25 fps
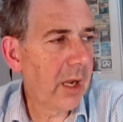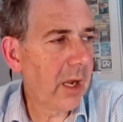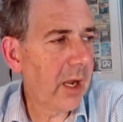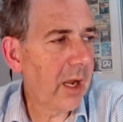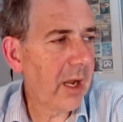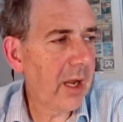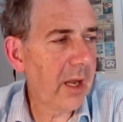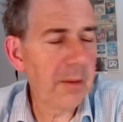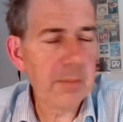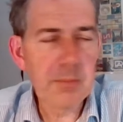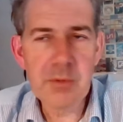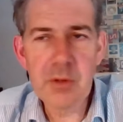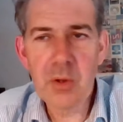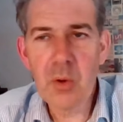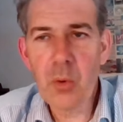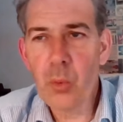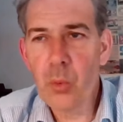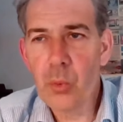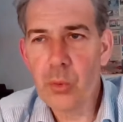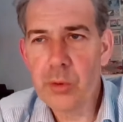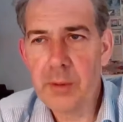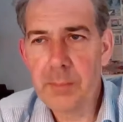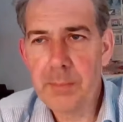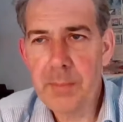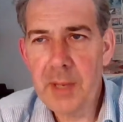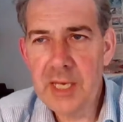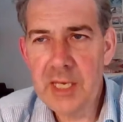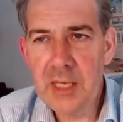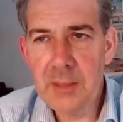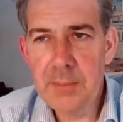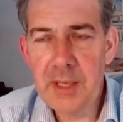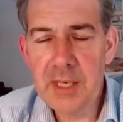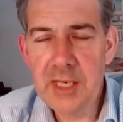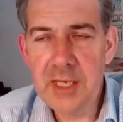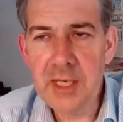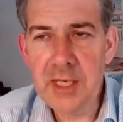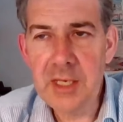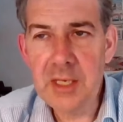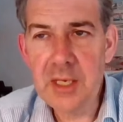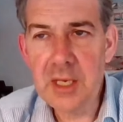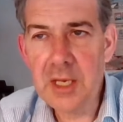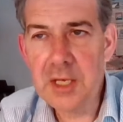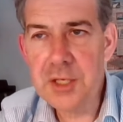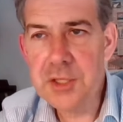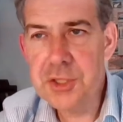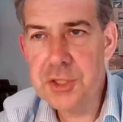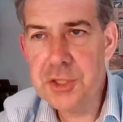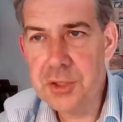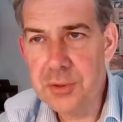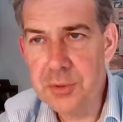all the many, many
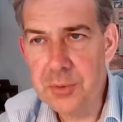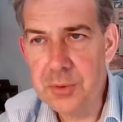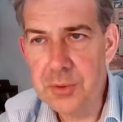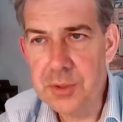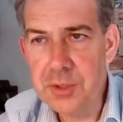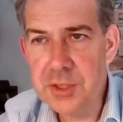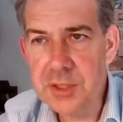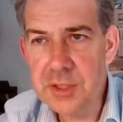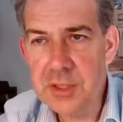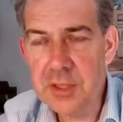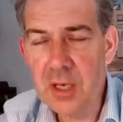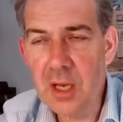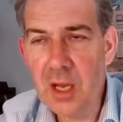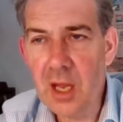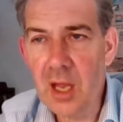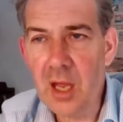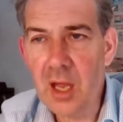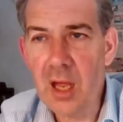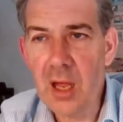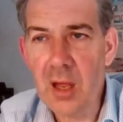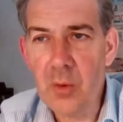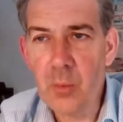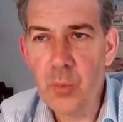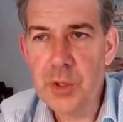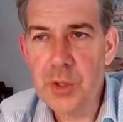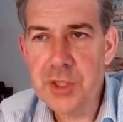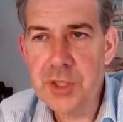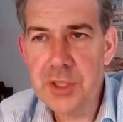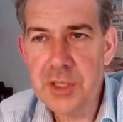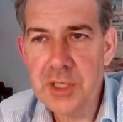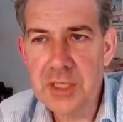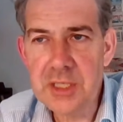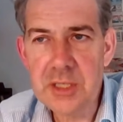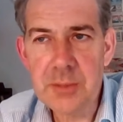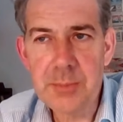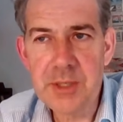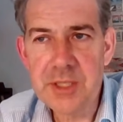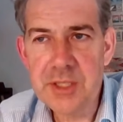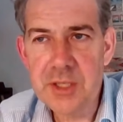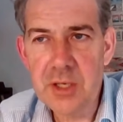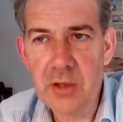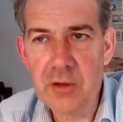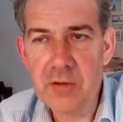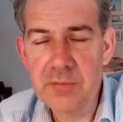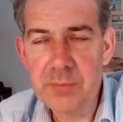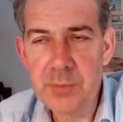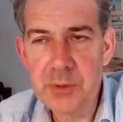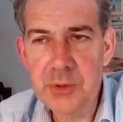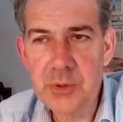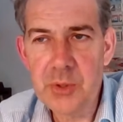issues which need to be
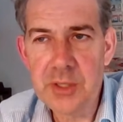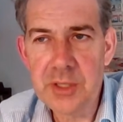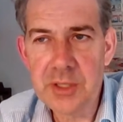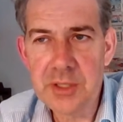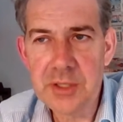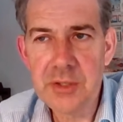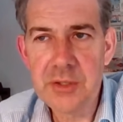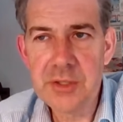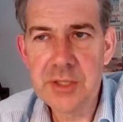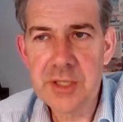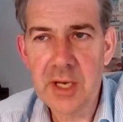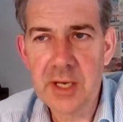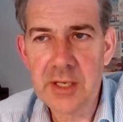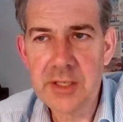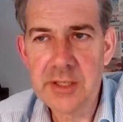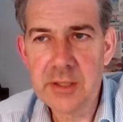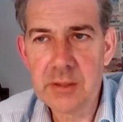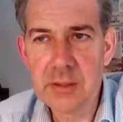solved between the two sides.